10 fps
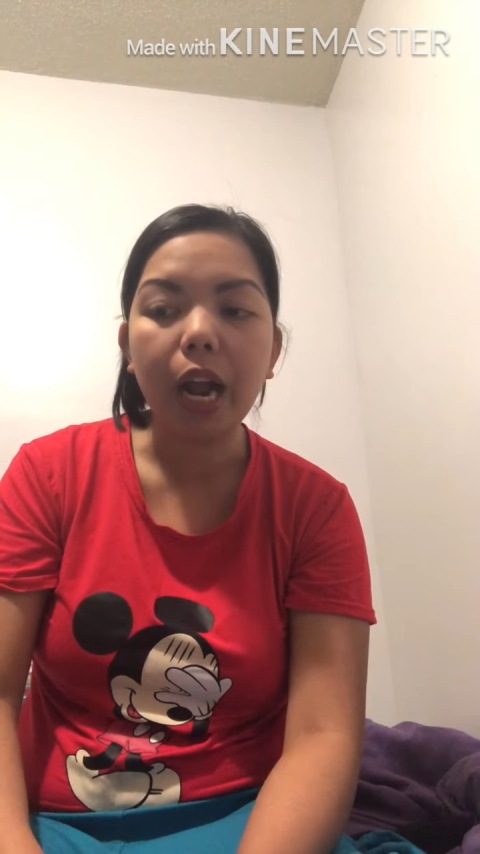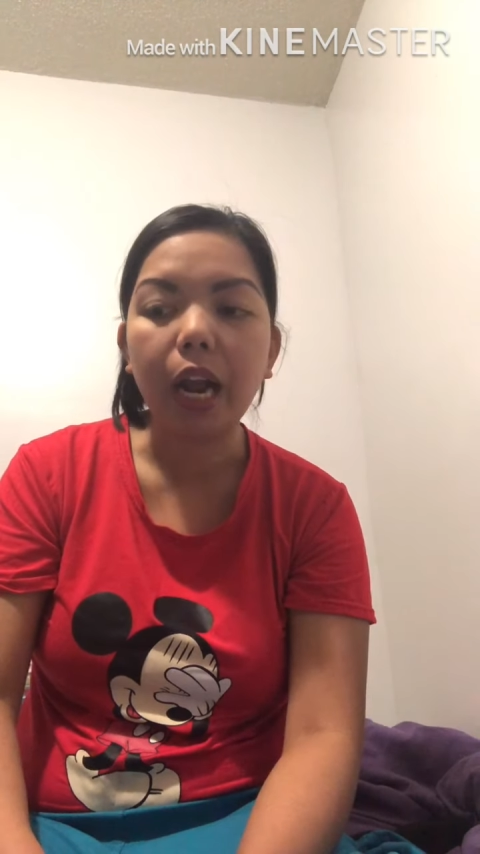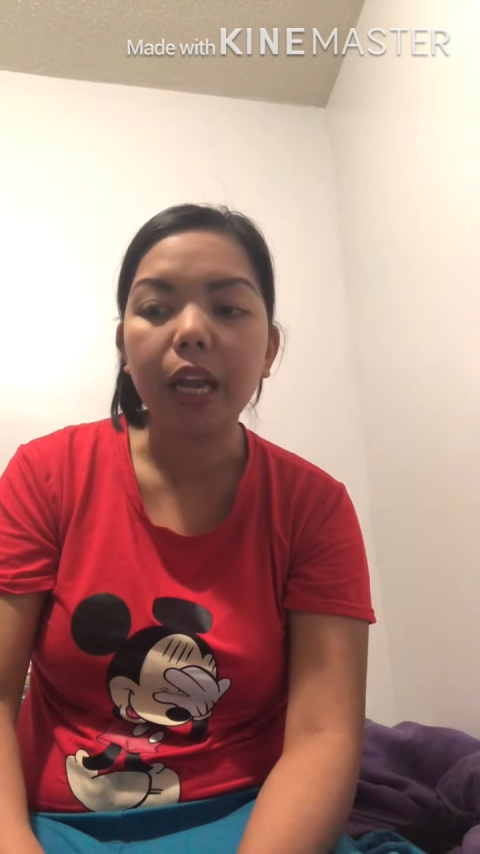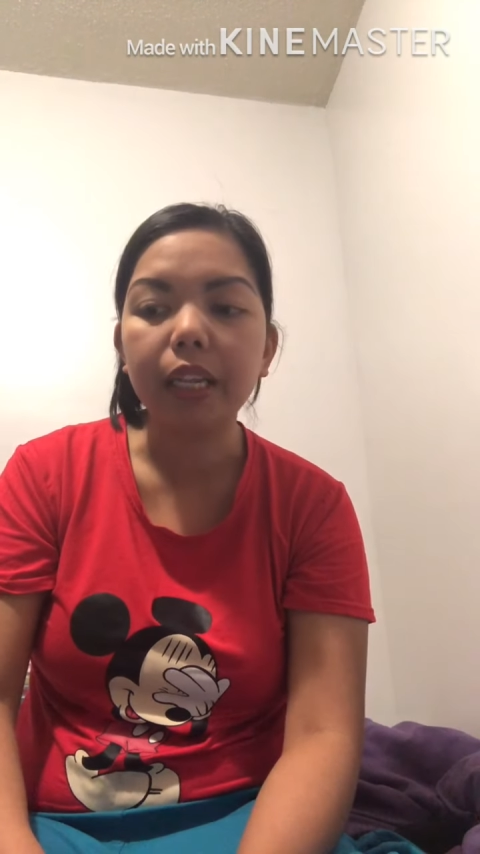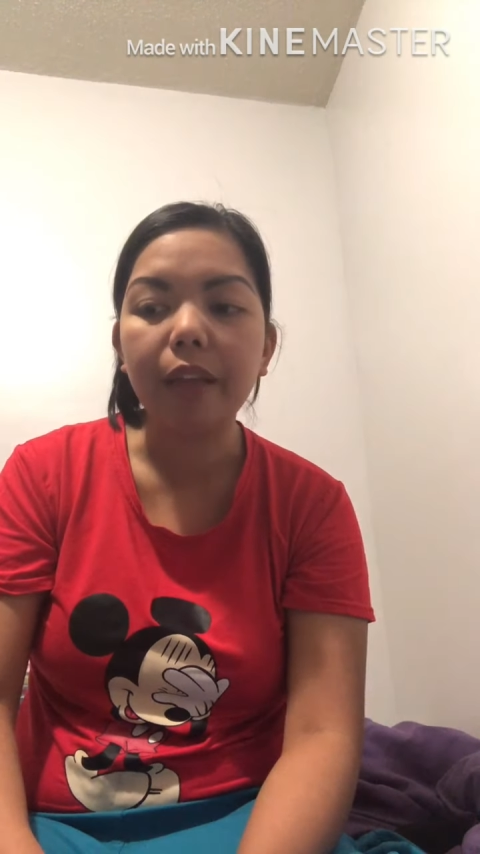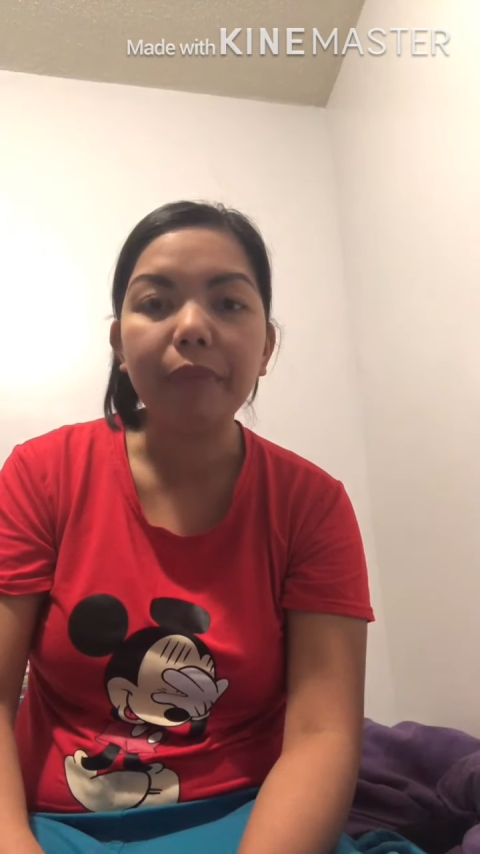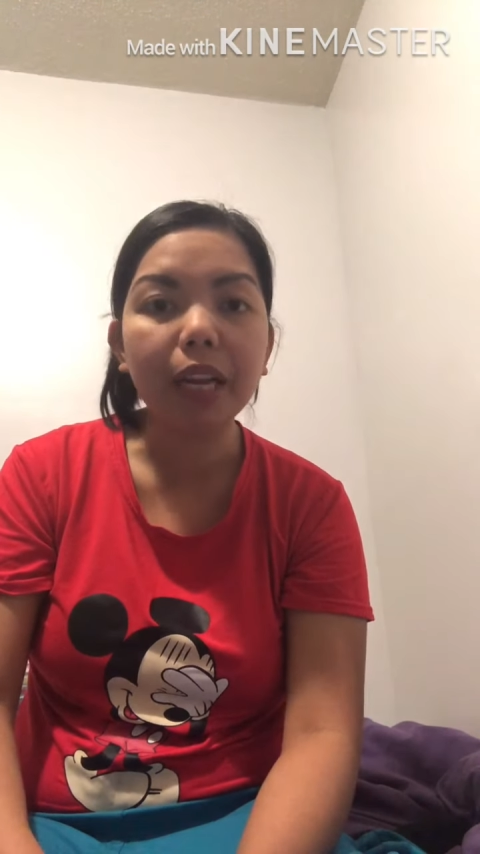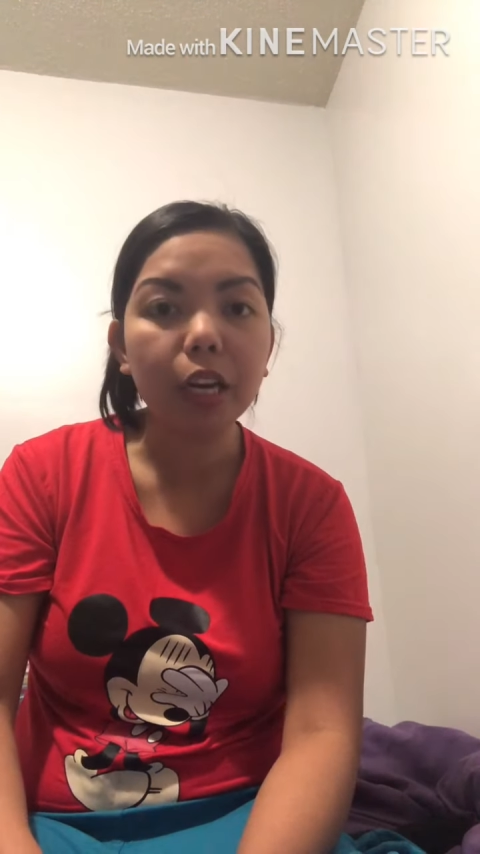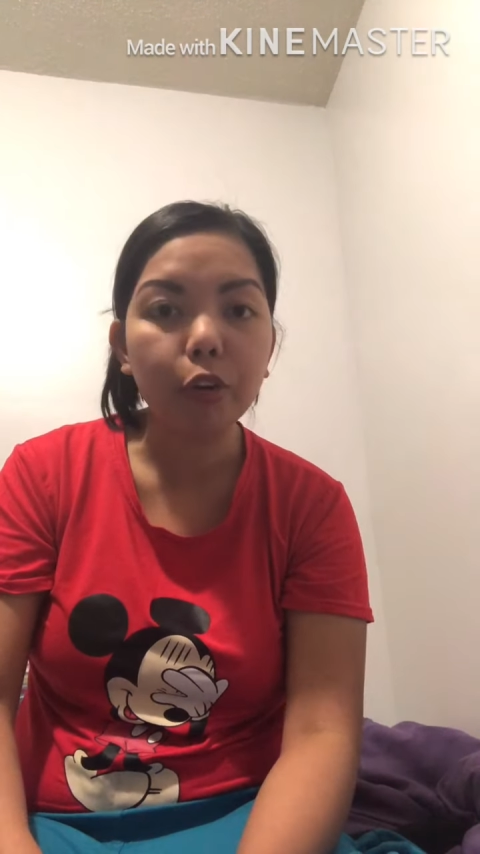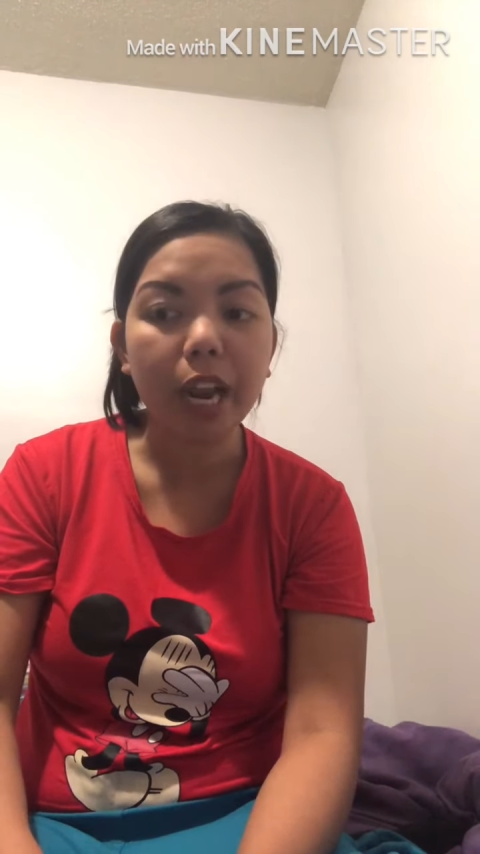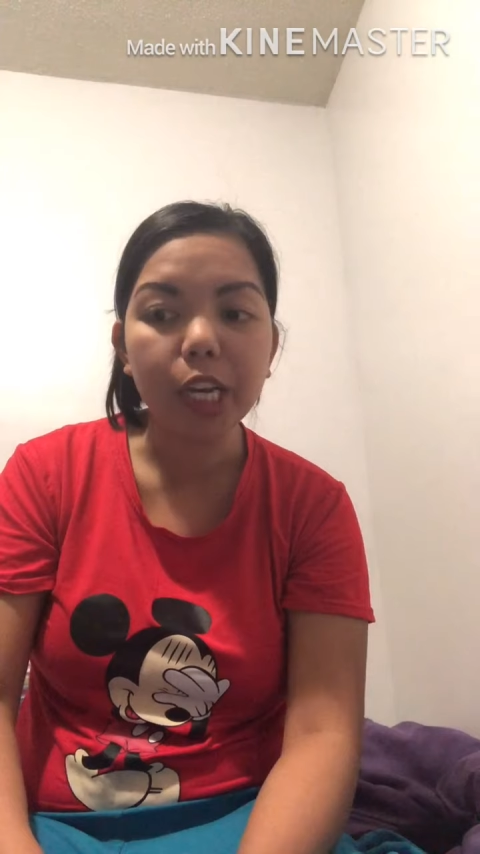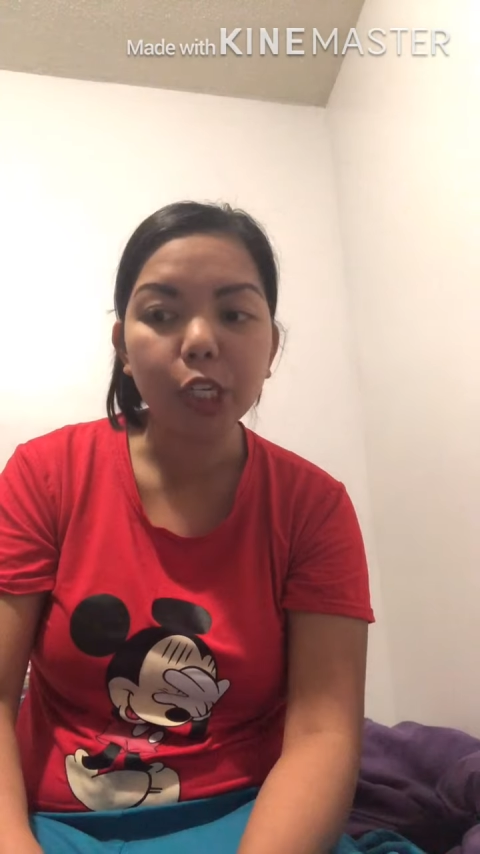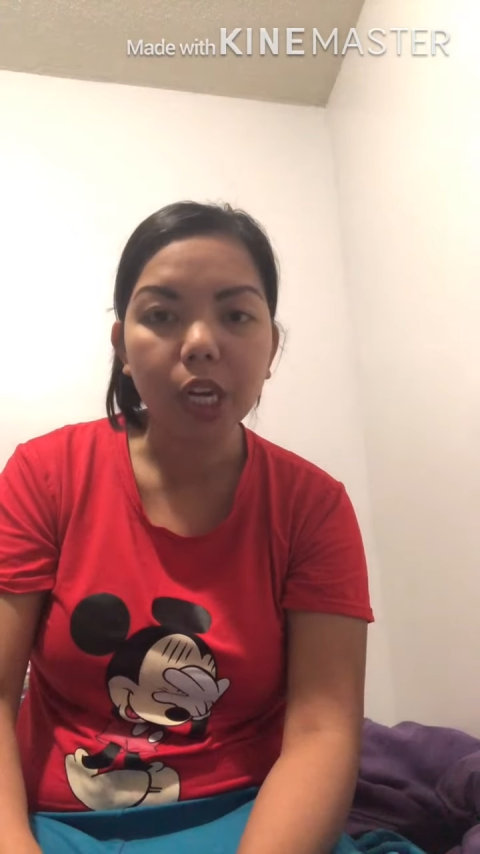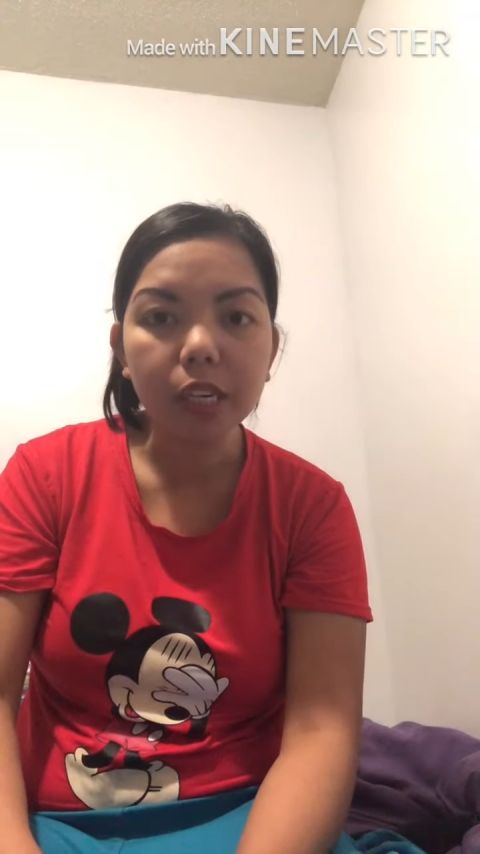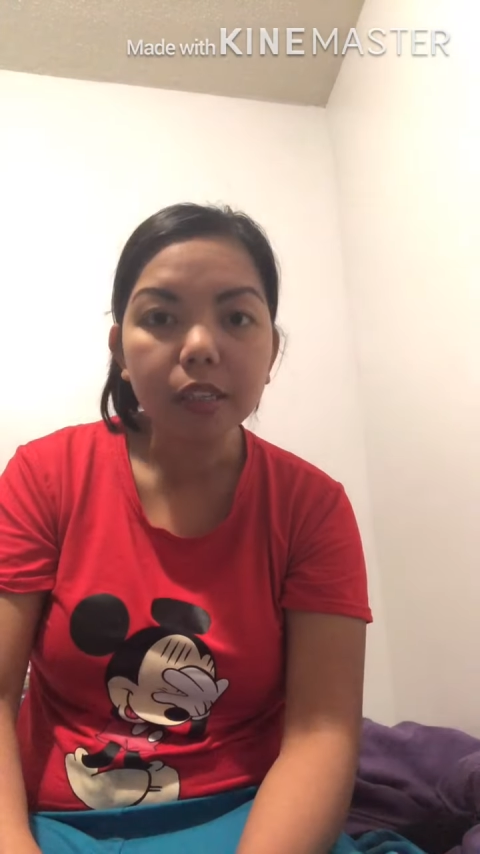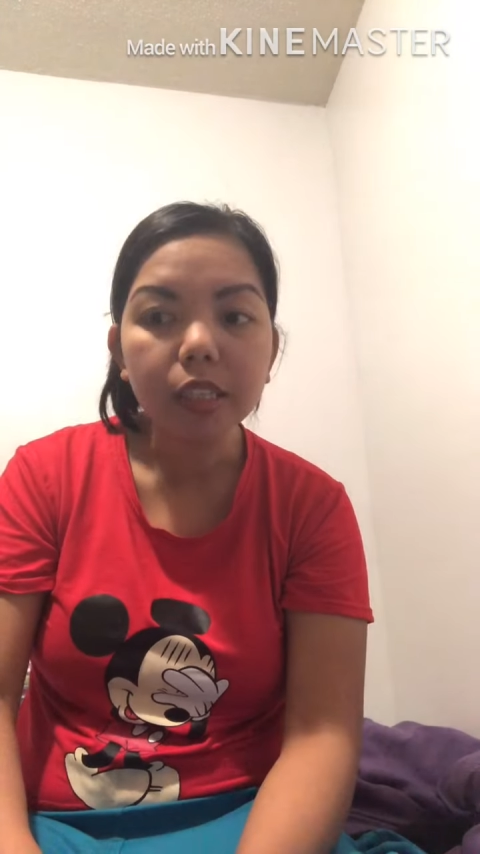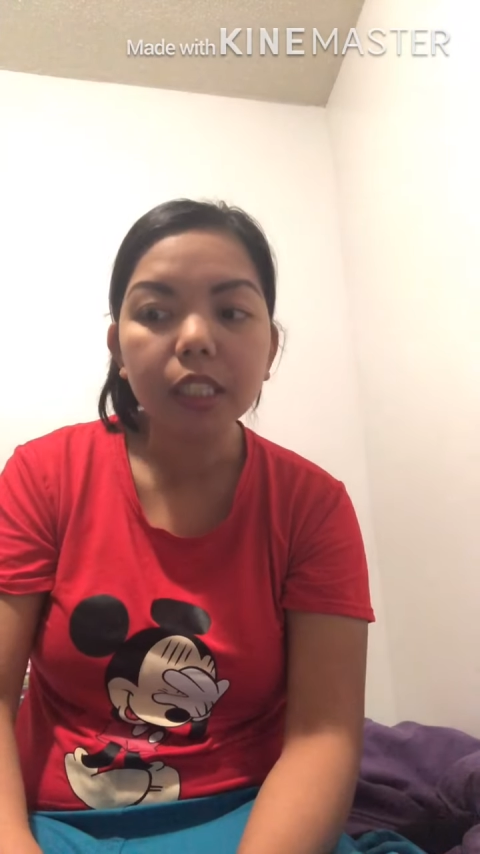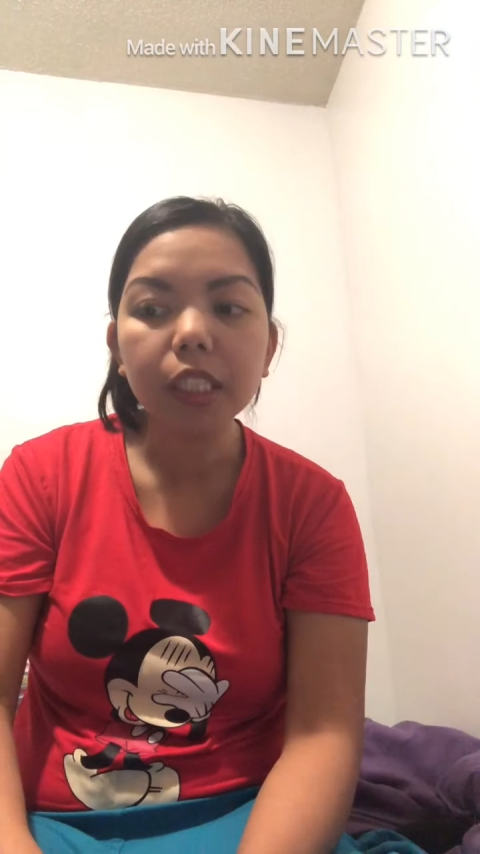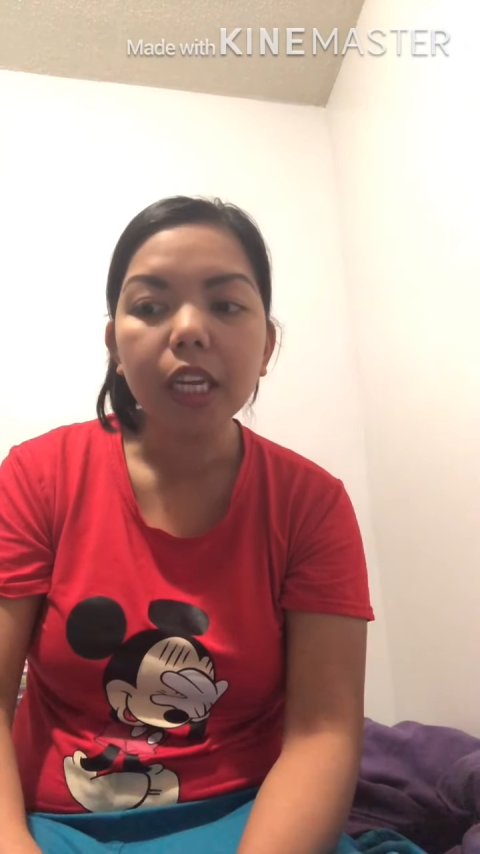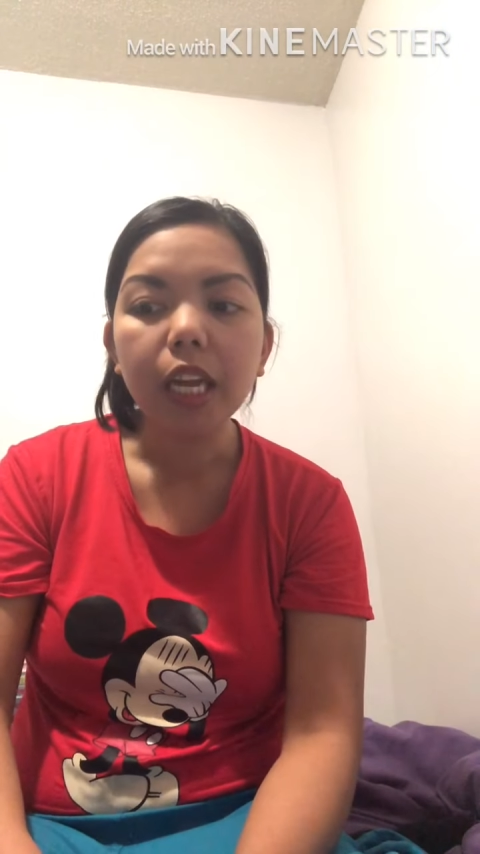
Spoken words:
academic credentials,